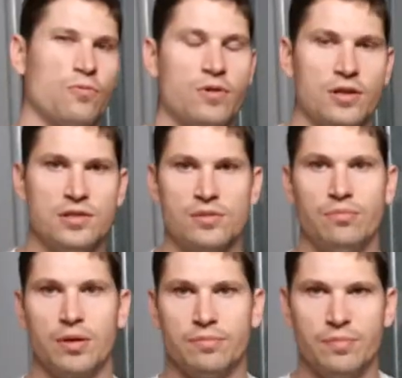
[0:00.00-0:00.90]
realism,
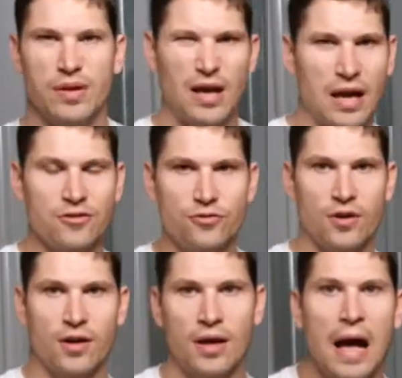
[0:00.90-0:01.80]
but a bit of
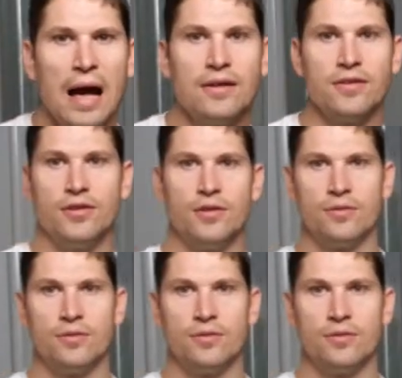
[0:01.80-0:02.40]
extra added